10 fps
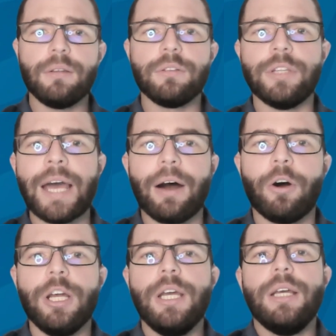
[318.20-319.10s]

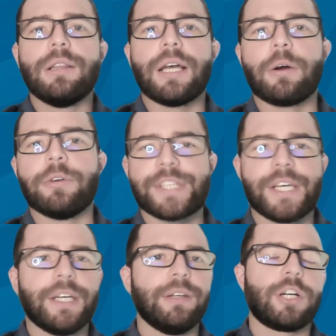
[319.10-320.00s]
Now, like I was
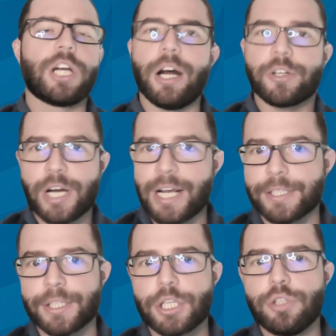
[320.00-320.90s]
saying, contrast
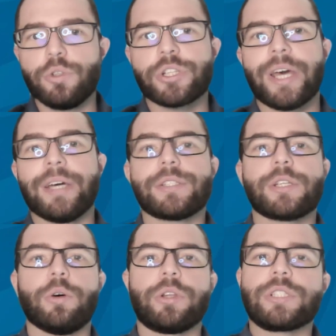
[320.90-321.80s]
is a huge thing.
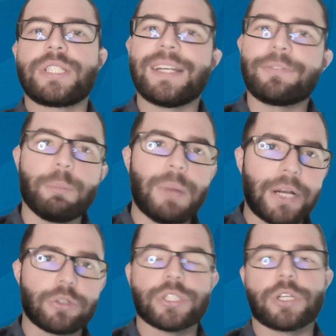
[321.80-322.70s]
So there's different
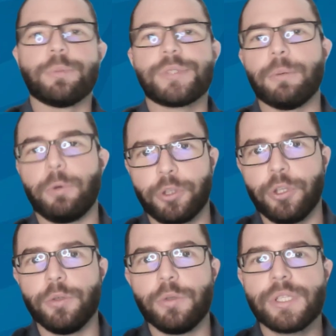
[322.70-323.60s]
microscopes that we'll
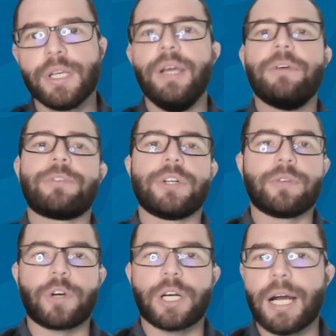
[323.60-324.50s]
use for
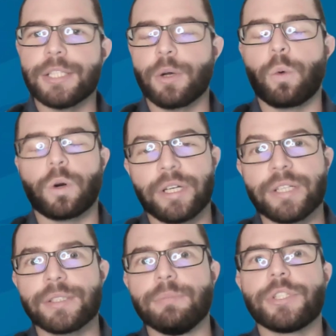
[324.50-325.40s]
different kinds of
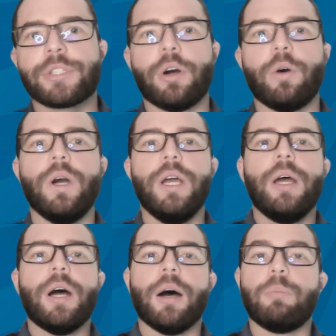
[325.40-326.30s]
organisms. So
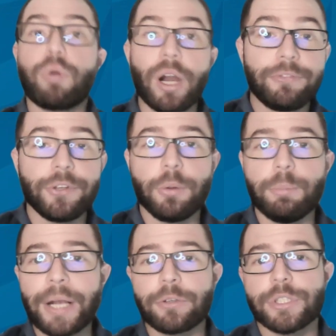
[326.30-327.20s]
bright field
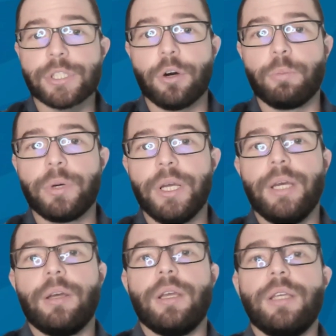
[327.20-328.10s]
microscope
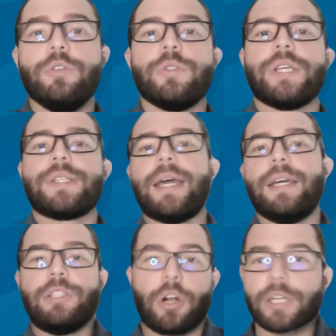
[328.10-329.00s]
uses
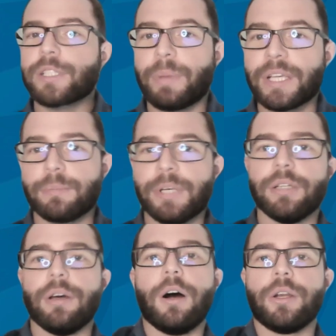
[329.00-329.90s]
a dark
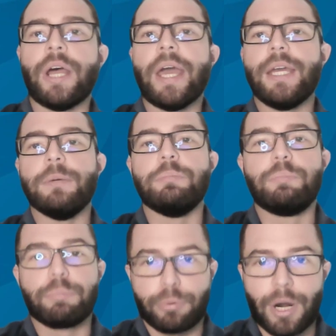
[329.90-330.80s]
specimen on a
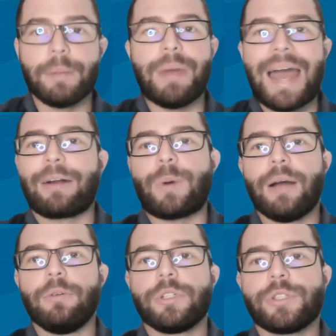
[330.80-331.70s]
bright
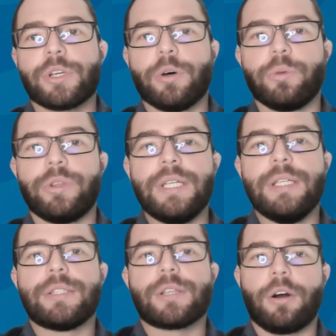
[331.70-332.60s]
background. So
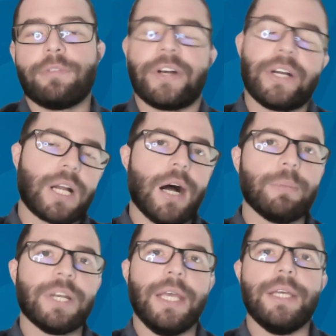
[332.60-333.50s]
these are very
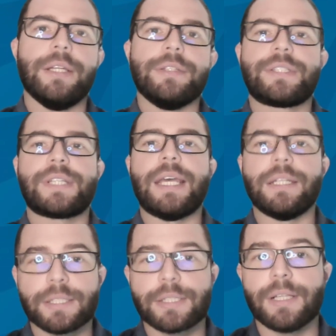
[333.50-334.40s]
common in
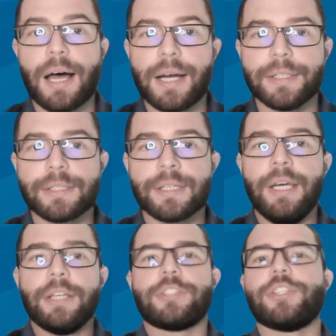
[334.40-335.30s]
stained slides.
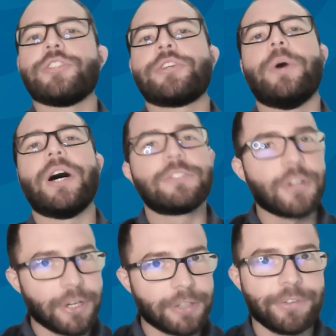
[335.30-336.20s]
There's also a
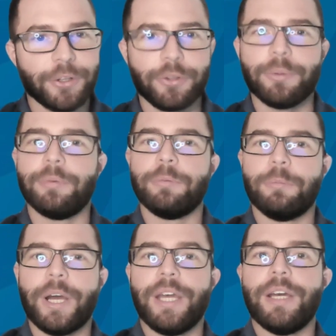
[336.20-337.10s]
dark field
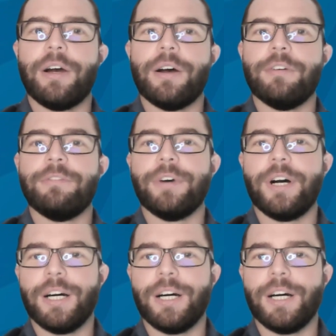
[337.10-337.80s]
way of